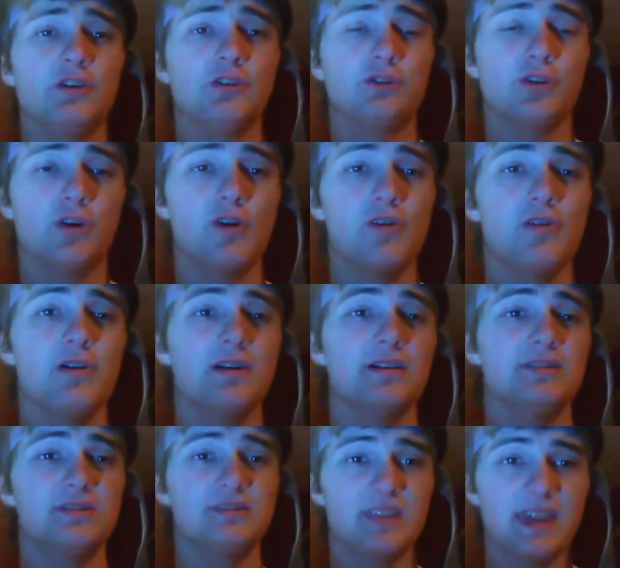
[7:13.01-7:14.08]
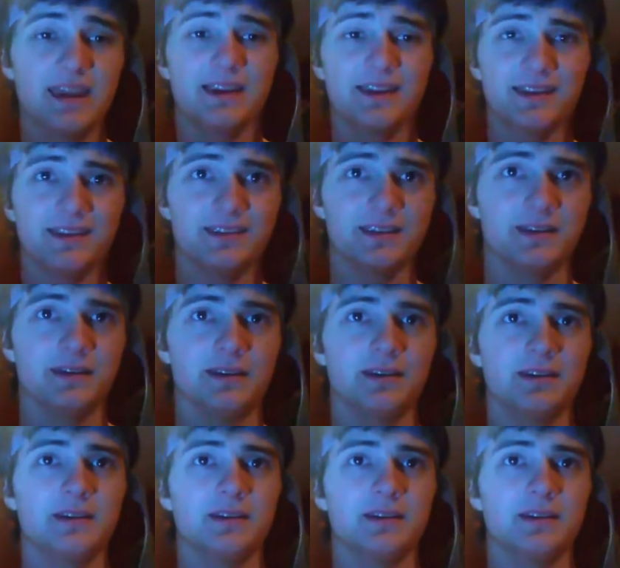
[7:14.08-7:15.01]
So just take it easy.